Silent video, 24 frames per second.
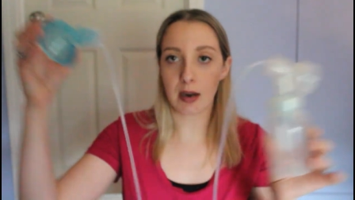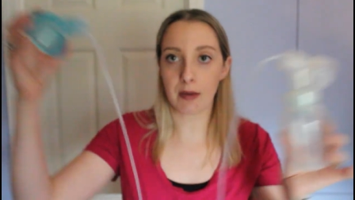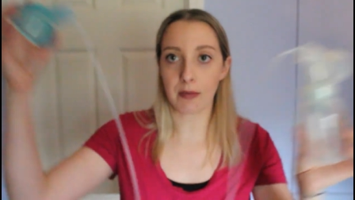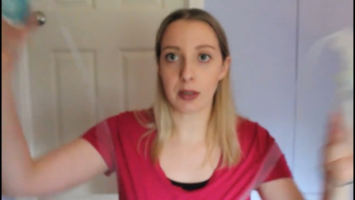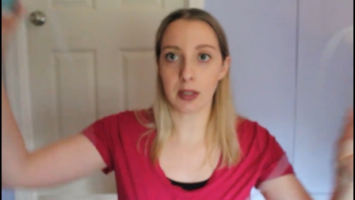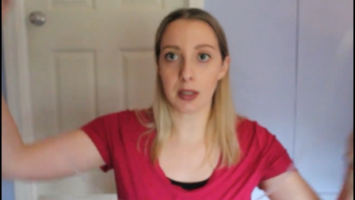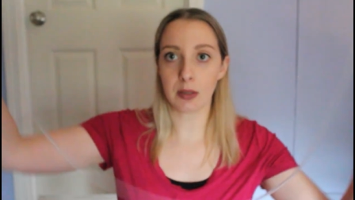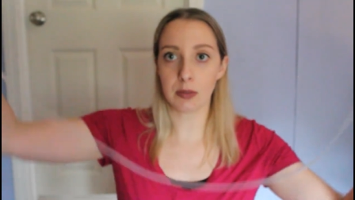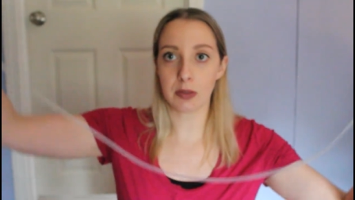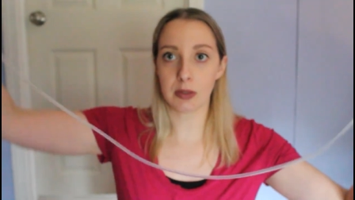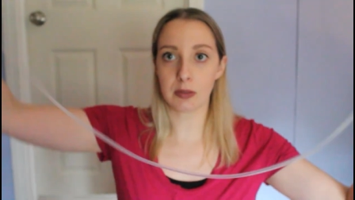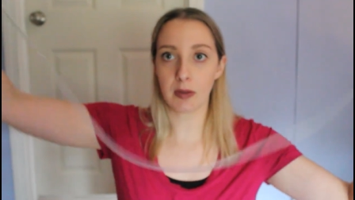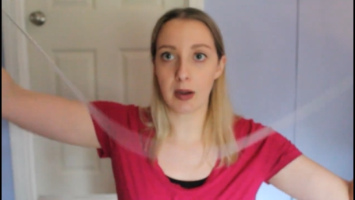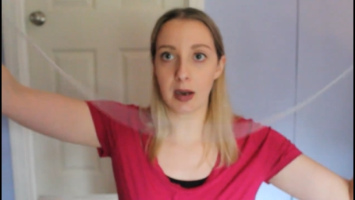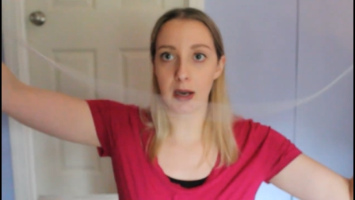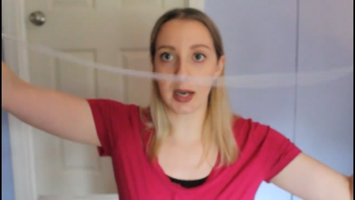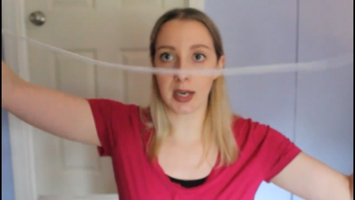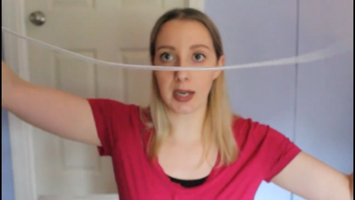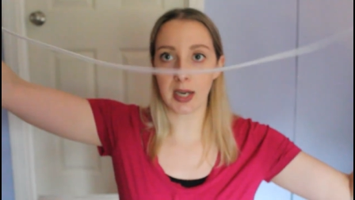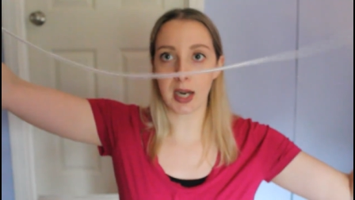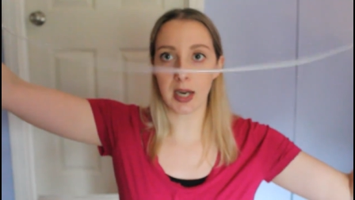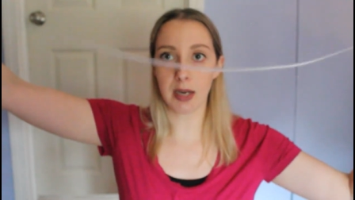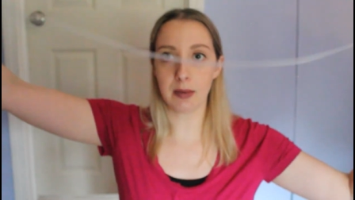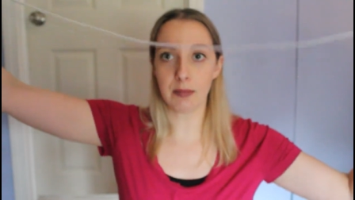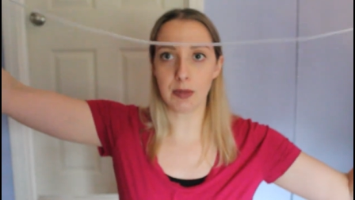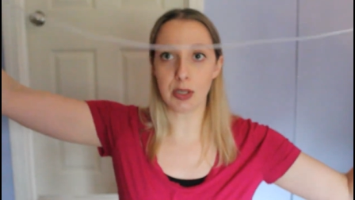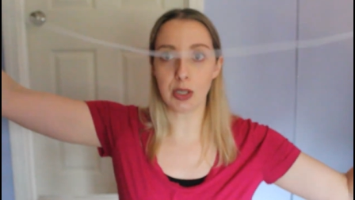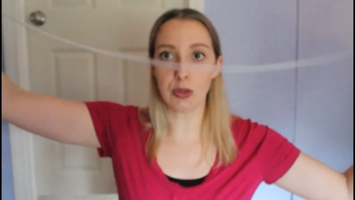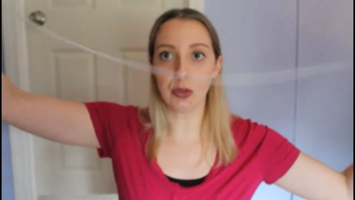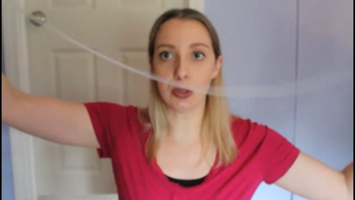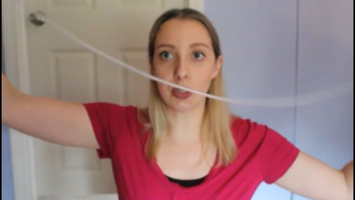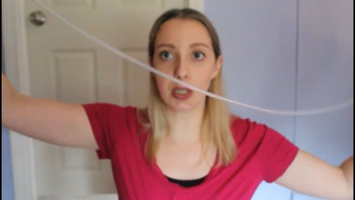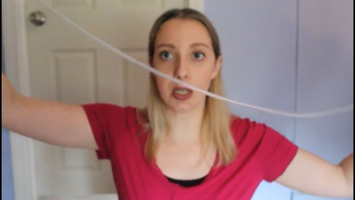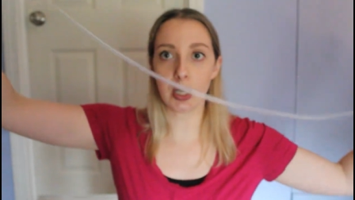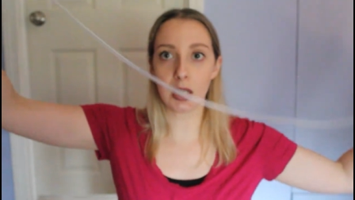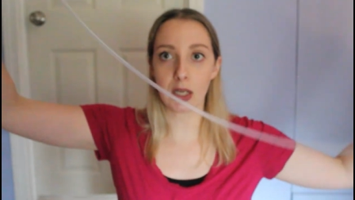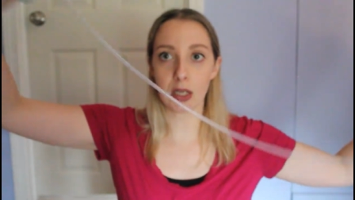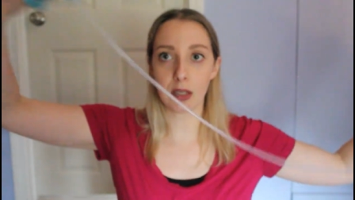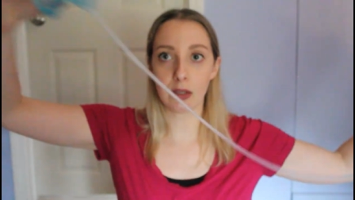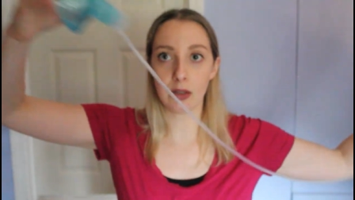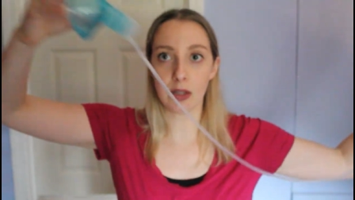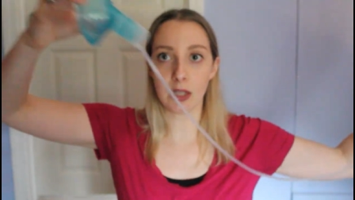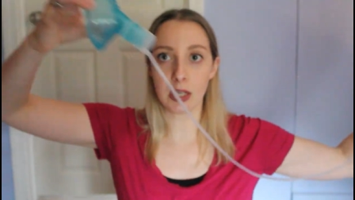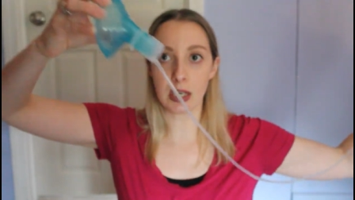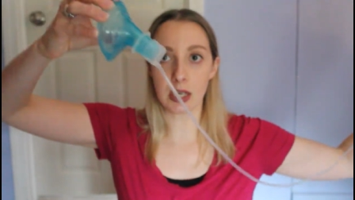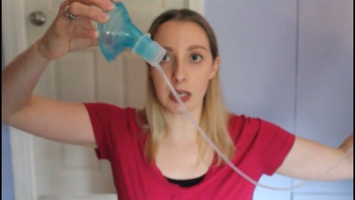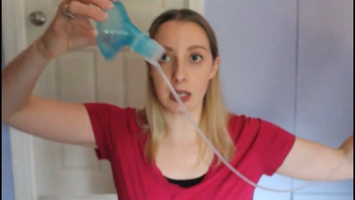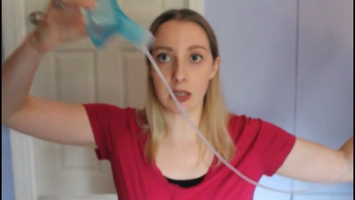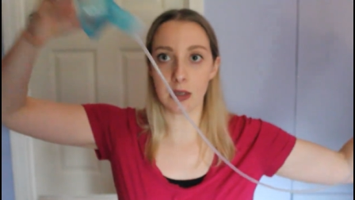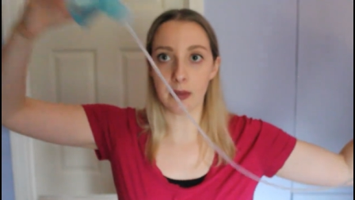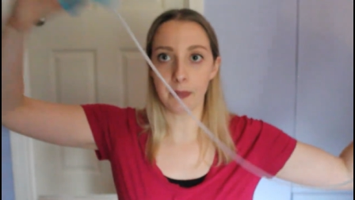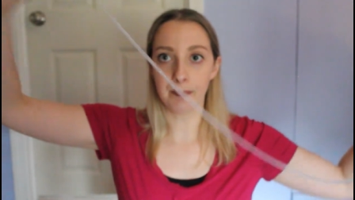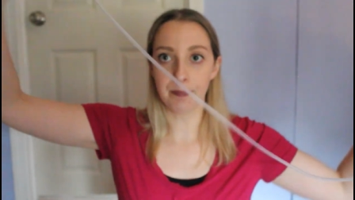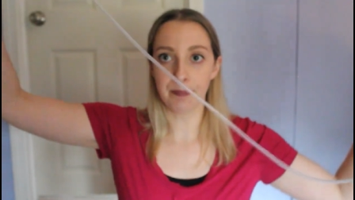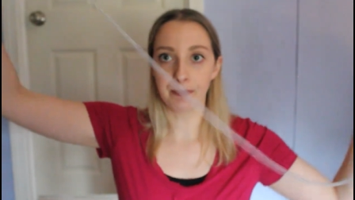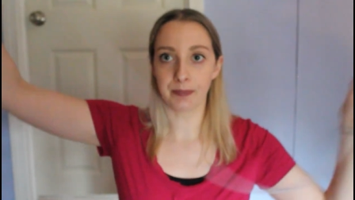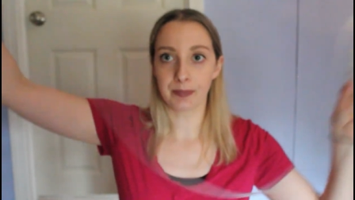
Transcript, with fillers: Everything was fine. And I'm using the